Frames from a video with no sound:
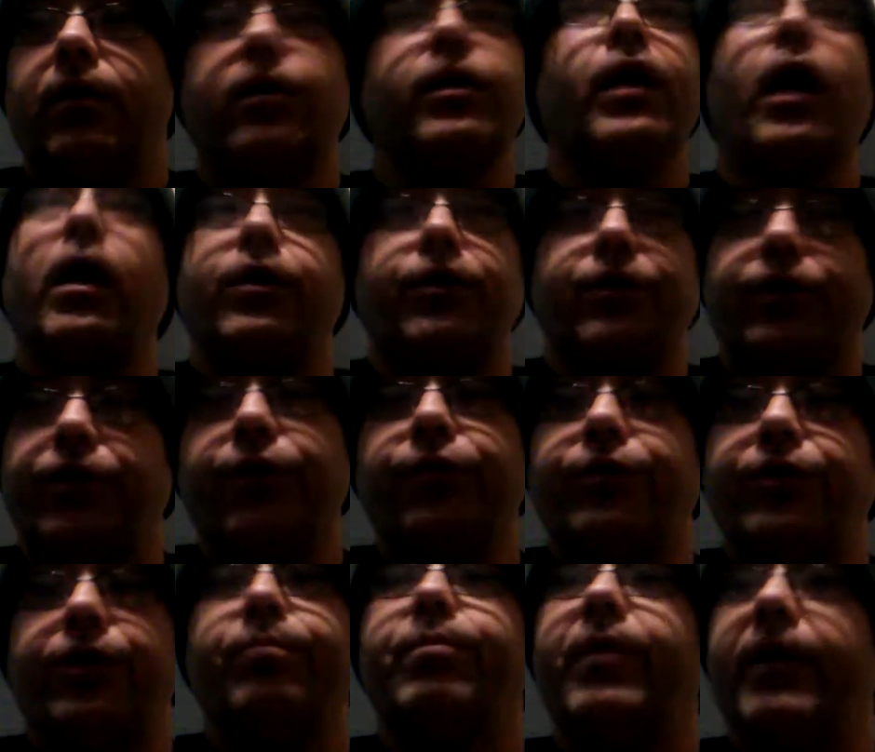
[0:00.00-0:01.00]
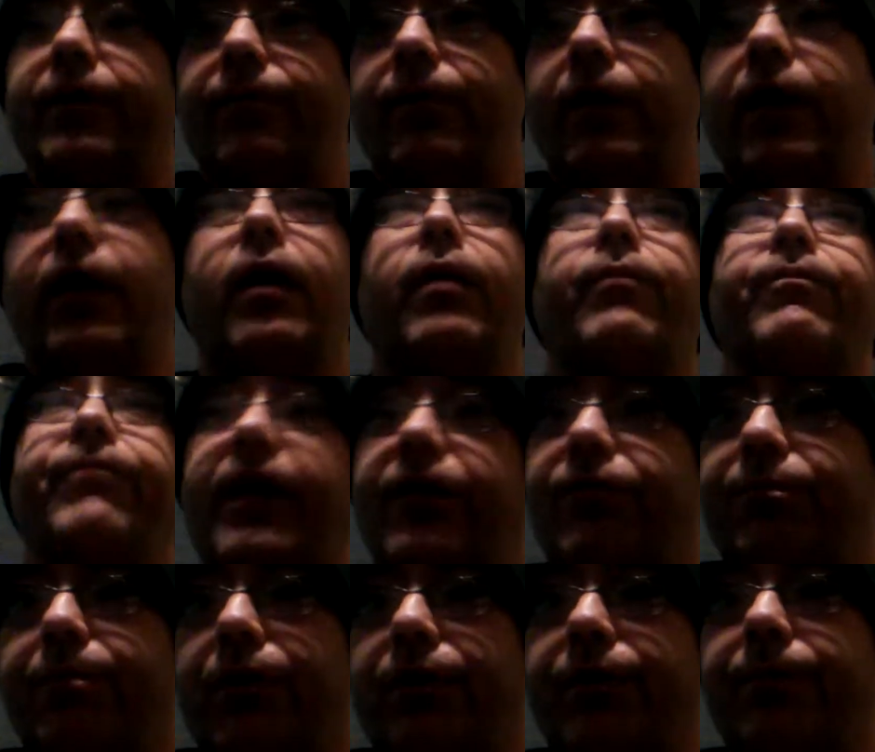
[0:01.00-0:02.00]
or not YouTube, but
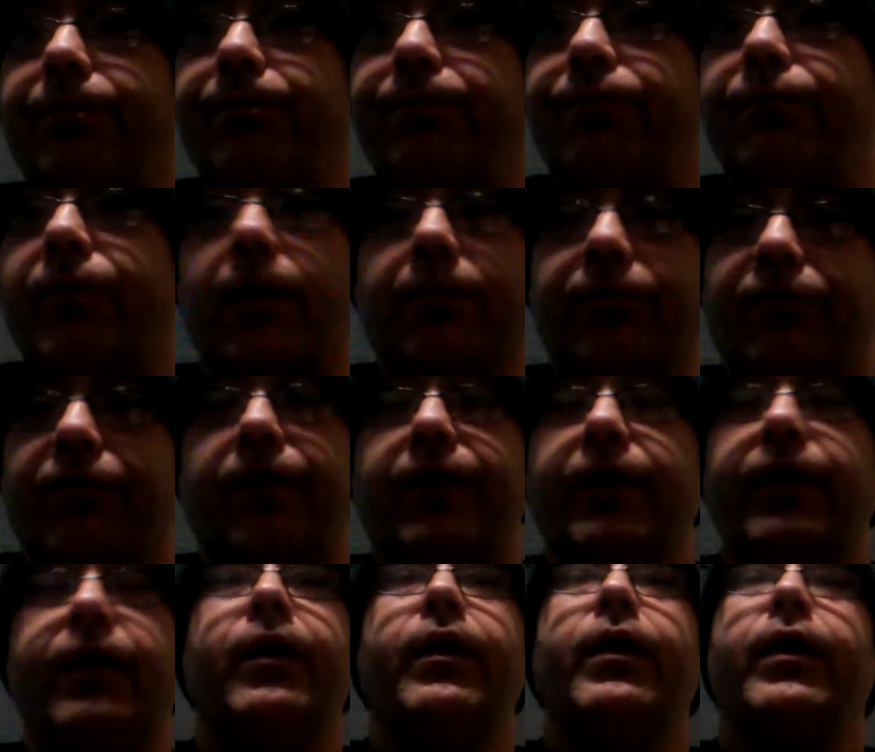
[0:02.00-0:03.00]
Facebook. I'm sorry.